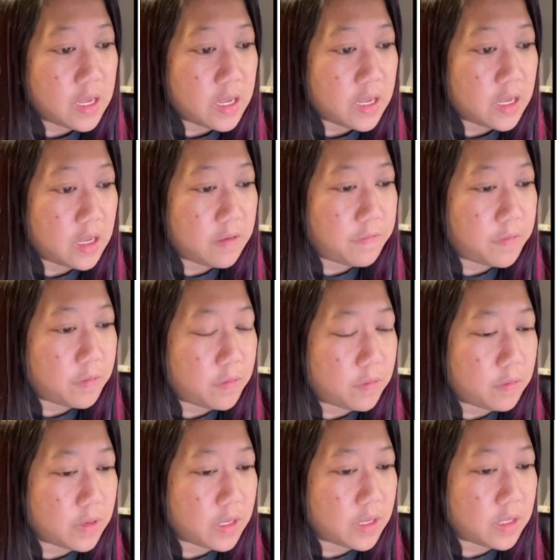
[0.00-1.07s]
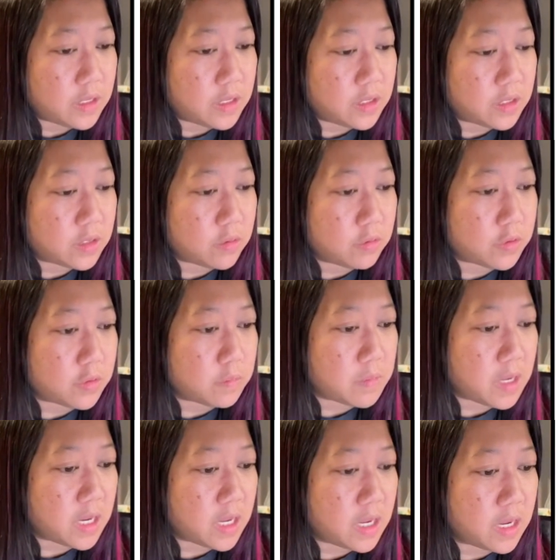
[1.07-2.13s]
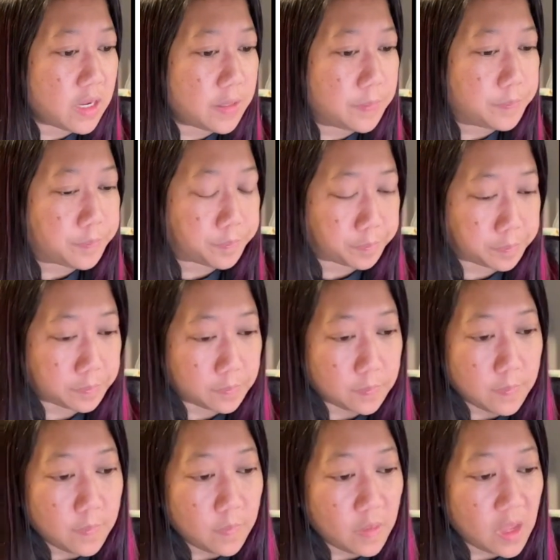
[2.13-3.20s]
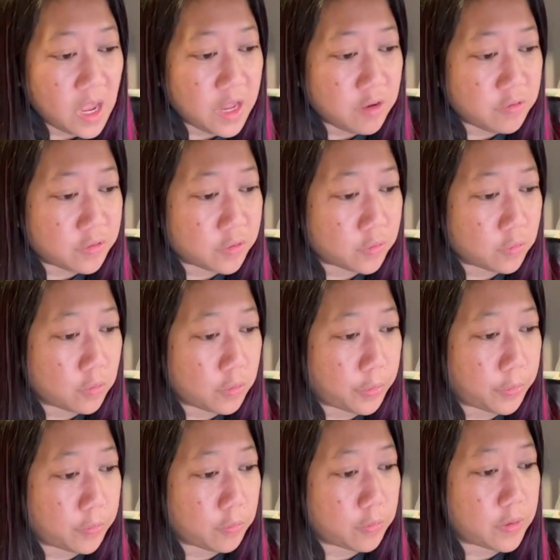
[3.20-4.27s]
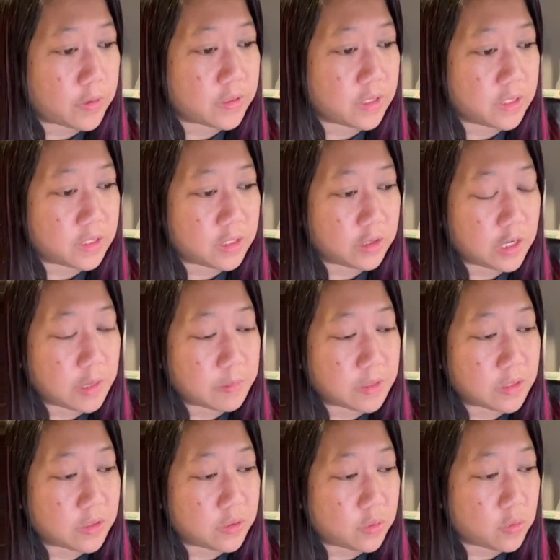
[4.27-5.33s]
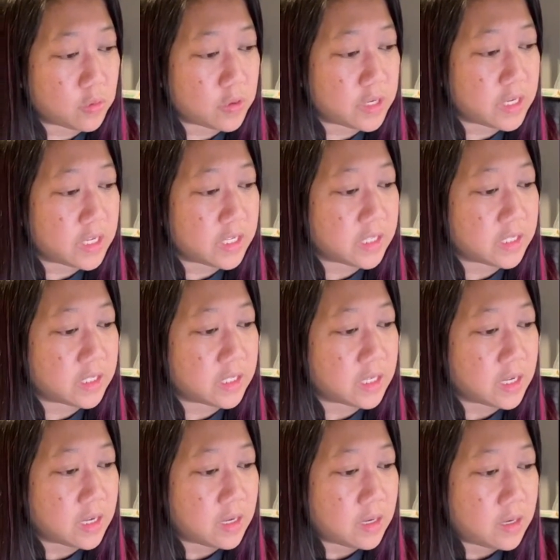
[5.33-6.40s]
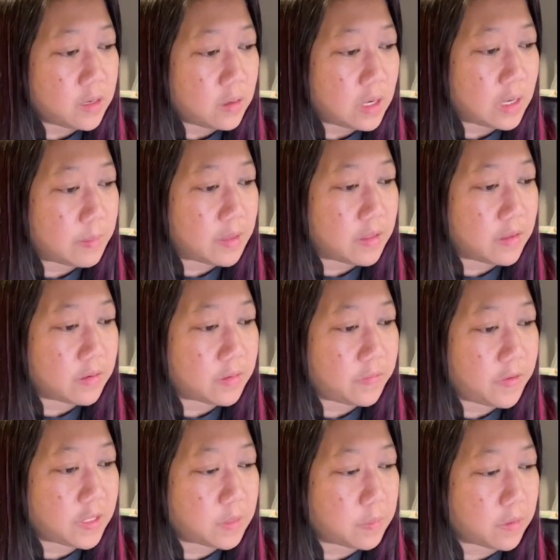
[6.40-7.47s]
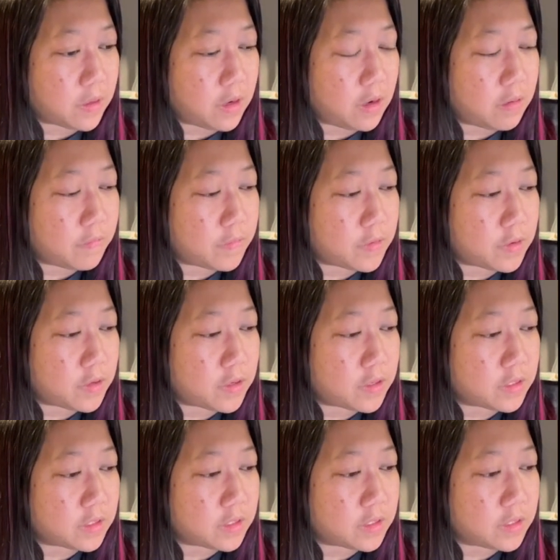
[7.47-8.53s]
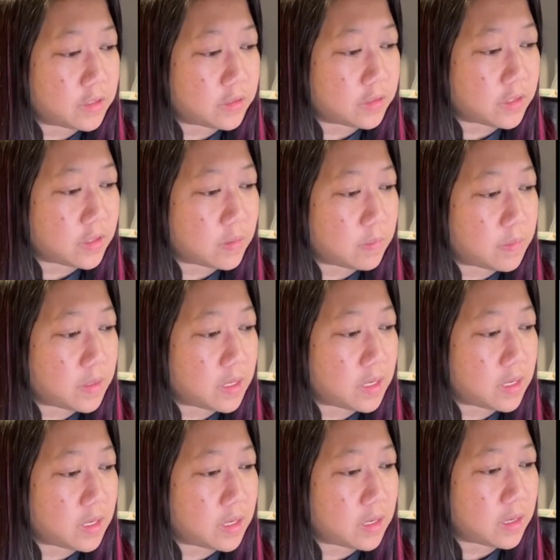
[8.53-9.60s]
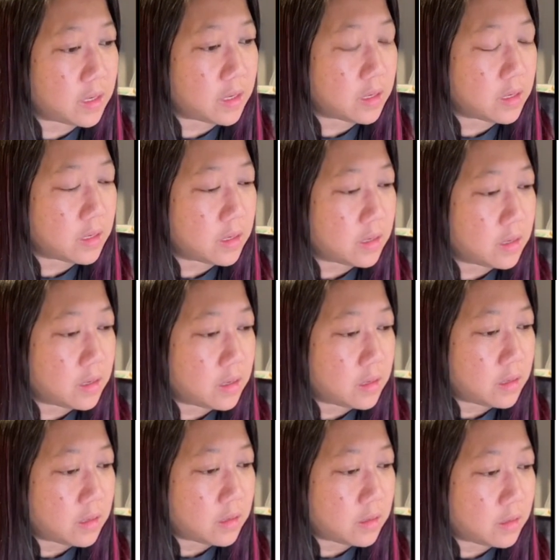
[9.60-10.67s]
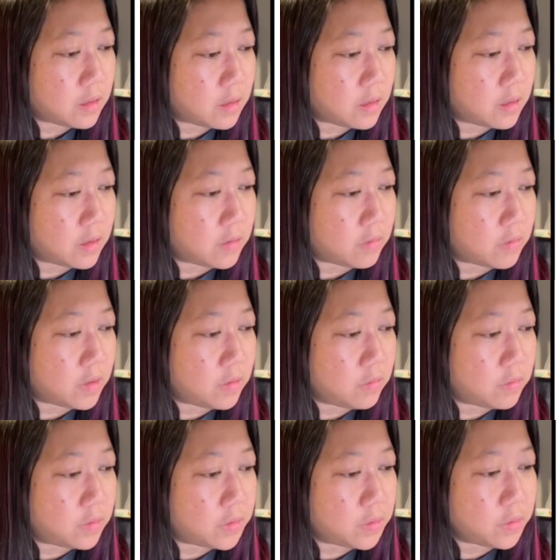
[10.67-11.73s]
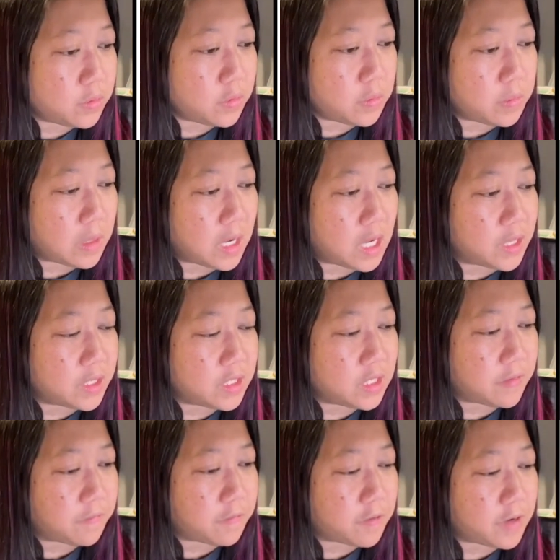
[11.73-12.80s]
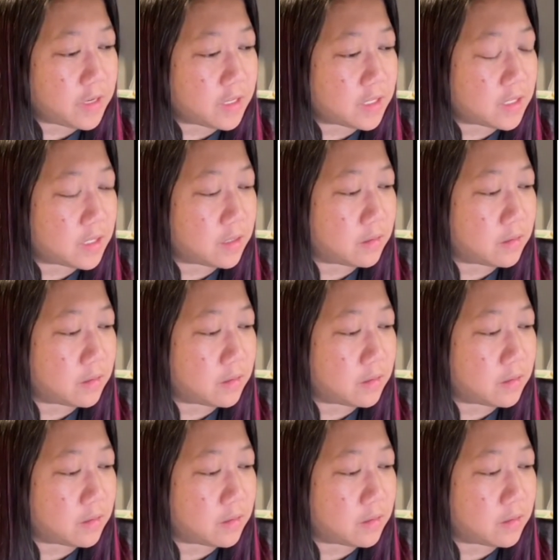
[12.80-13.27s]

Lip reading: if you go into social media and you scroll through, there's Instagram stories. There's Facebook covers. There's going to be, YouTube, all the different